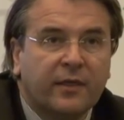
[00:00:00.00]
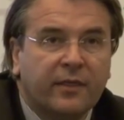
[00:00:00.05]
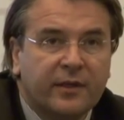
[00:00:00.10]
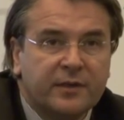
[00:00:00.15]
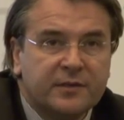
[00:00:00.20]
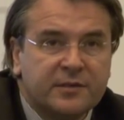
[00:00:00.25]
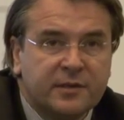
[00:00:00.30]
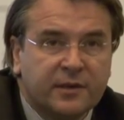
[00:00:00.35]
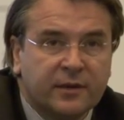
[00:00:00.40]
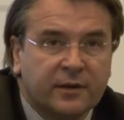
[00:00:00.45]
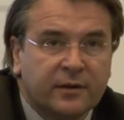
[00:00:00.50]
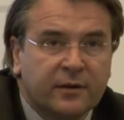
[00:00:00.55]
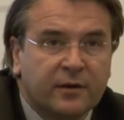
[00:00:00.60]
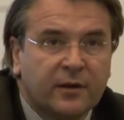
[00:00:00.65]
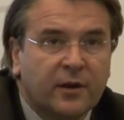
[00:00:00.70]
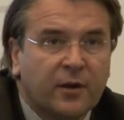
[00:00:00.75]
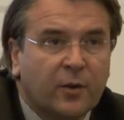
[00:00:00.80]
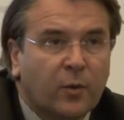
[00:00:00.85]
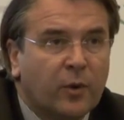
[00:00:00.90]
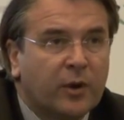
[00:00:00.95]
this year
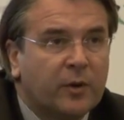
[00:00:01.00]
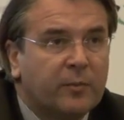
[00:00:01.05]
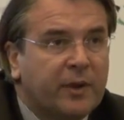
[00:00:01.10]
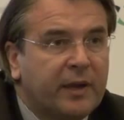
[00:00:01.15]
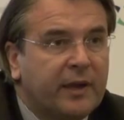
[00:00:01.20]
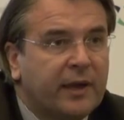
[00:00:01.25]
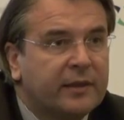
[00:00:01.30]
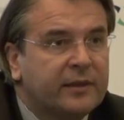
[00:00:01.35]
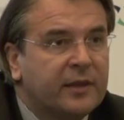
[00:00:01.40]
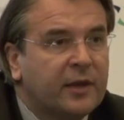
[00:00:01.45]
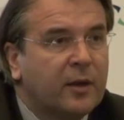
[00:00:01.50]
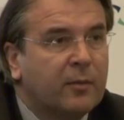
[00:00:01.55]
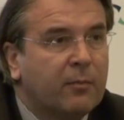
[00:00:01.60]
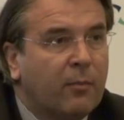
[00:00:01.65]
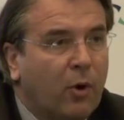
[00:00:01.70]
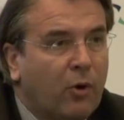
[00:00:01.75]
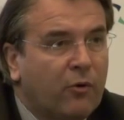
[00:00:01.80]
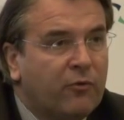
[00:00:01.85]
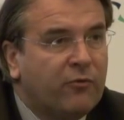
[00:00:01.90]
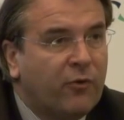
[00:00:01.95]
will be getting
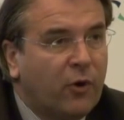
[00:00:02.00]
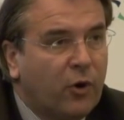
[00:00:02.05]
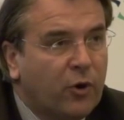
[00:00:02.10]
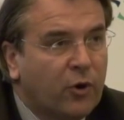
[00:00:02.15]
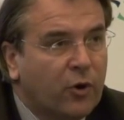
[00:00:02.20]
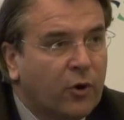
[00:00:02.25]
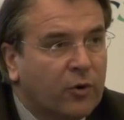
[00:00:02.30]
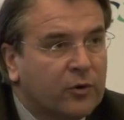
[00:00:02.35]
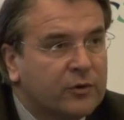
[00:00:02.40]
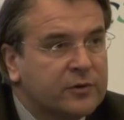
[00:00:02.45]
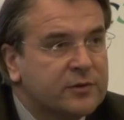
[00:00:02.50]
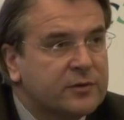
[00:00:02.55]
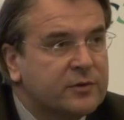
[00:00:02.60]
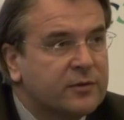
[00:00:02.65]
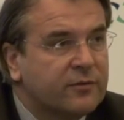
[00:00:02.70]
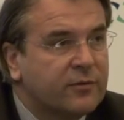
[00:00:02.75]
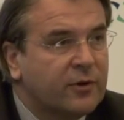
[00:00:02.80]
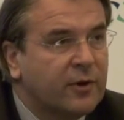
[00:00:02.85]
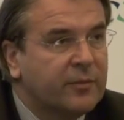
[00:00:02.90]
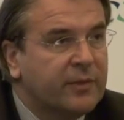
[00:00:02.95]
more phone
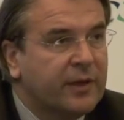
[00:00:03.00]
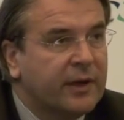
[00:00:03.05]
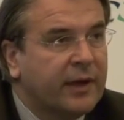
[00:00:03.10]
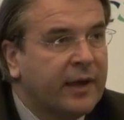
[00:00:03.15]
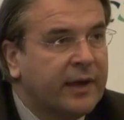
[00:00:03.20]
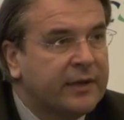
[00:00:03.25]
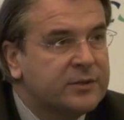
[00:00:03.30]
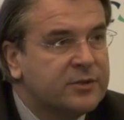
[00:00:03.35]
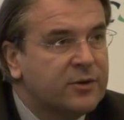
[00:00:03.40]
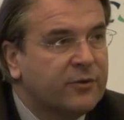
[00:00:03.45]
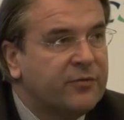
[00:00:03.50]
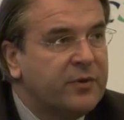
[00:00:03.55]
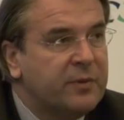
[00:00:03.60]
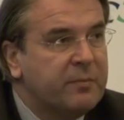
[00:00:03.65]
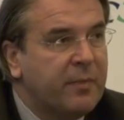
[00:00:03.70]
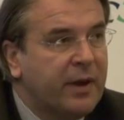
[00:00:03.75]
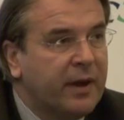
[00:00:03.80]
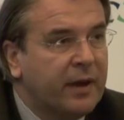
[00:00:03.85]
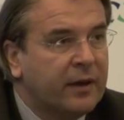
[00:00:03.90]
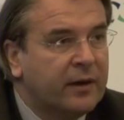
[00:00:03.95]
calls from their heads of
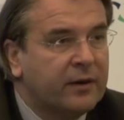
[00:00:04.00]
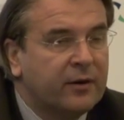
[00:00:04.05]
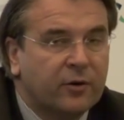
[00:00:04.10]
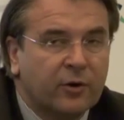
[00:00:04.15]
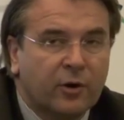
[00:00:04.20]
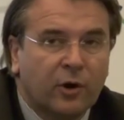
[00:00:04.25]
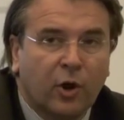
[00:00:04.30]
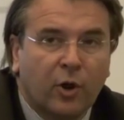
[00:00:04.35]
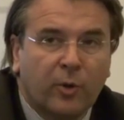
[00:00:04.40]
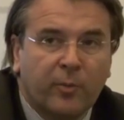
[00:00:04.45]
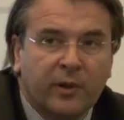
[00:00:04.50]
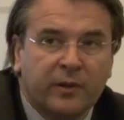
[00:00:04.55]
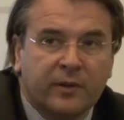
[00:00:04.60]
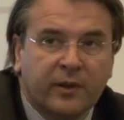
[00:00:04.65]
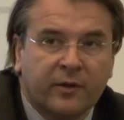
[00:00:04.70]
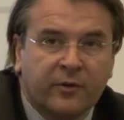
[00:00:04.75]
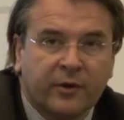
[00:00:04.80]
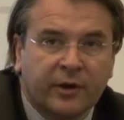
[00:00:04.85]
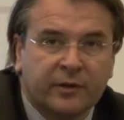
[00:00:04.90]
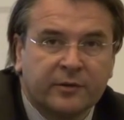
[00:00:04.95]
EMEA or global
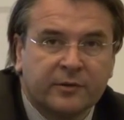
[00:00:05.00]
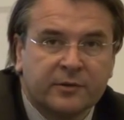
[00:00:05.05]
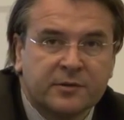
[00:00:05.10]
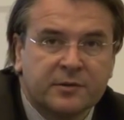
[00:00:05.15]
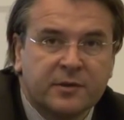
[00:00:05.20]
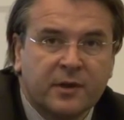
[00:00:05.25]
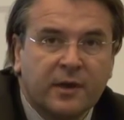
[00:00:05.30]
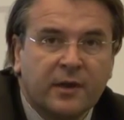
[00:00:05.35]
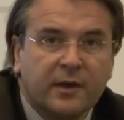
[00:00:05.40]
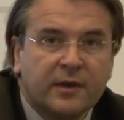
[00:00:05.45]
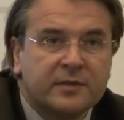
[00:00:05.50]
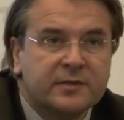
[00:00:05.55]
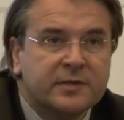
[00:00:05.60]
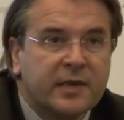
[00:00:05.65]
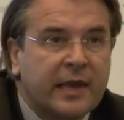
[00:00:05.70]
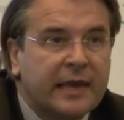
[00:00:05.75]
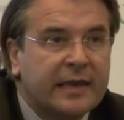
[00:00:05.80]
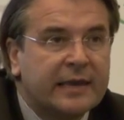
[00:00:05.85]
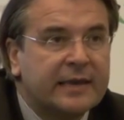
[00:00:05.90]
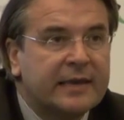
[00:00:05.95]
directors
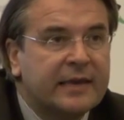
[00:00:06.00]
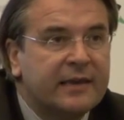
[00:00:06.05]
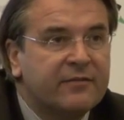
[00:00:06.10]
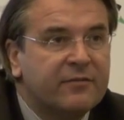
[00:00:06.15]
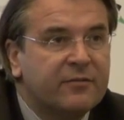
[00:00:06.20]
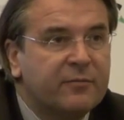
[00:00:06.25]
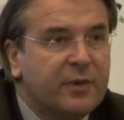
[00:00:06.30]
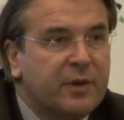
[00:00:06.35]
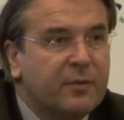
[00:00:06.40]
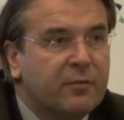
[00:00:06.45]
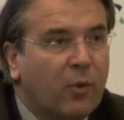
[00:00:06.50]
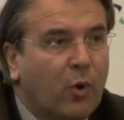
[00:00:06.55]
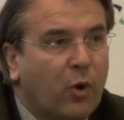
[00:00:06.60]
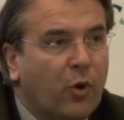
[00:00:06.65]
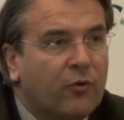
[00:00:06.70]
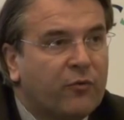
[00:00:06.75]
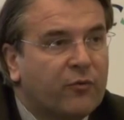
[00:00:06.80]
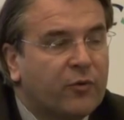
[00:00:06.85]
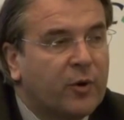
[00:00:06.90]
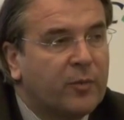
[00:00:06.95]
saying, give me
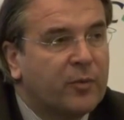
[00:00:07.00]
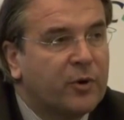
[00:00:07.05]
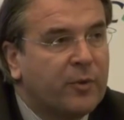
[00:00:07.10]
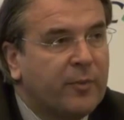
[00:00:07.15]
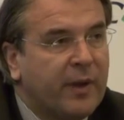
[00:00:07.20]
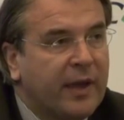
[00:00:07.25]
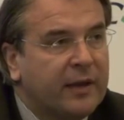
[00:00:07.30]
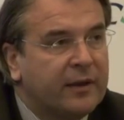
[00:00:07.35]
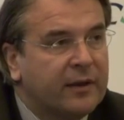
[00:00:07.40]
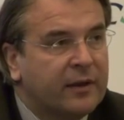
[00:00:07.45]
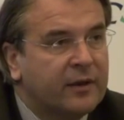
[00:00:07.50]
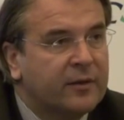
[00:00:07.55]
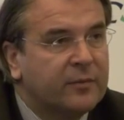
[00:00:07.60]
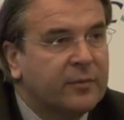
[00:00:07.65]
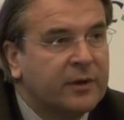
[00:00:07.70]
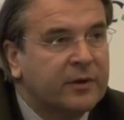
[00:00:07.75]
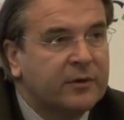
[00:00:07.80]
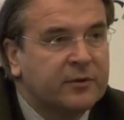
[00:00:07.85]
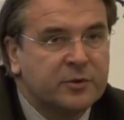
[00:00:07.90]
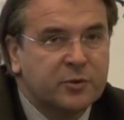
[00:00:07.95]
more from Romania
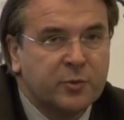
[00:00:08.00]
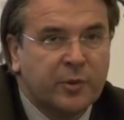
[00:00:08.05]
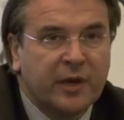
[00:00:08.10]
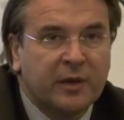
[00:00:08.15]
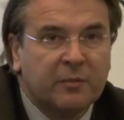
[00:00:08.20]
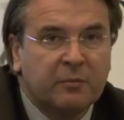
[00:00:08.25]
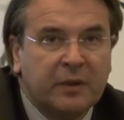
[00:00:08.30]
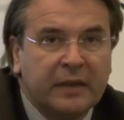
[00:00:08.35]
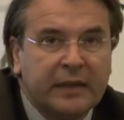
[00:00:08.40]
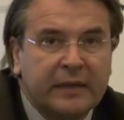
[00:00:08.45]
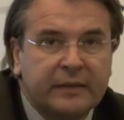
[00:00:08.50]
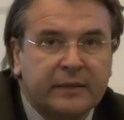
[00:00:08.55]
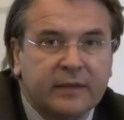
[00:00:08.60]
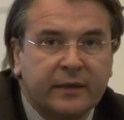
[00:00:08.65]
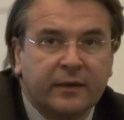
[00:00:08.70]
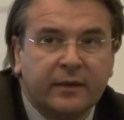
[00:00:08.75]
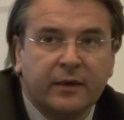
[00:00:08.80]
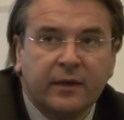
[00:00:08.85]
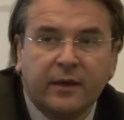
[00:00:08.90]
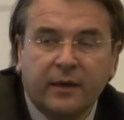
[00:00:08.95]
because we are
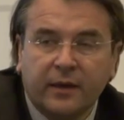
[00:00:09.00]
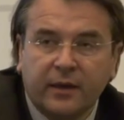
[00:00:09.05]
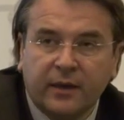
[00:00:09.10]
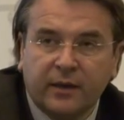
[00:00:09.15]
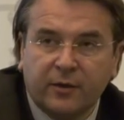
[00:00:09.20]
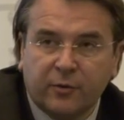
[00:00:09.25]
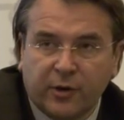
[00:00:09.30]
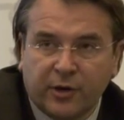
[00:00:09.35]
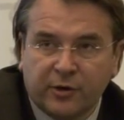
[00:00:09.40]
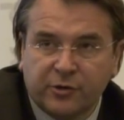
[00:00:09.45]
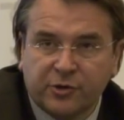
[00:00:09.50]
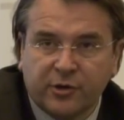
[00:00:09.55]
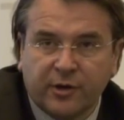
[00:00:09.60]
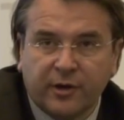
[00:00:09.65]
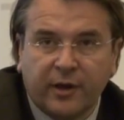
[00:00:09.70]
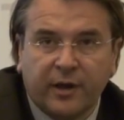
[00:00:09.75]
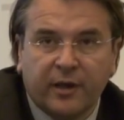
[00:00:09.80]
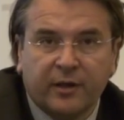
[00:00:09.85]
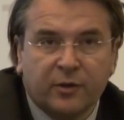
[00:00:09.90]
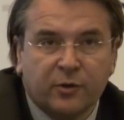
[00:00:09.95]
bleeding in
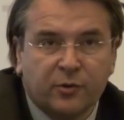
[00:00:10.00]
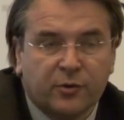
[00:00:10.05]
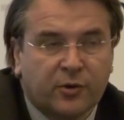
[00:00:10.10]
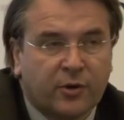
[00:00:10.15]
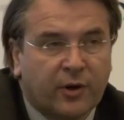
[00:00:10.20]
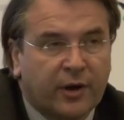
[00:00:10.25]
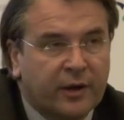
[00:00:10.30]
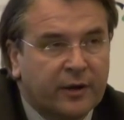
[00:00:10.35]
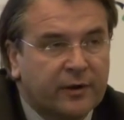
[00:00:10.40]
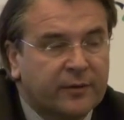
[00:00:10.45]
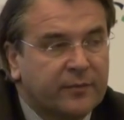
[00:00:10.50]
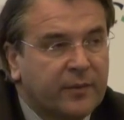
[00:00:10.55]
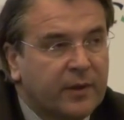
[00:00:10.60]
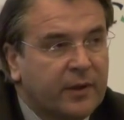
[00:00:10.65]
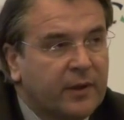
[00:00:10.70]
Russia and Ukraine.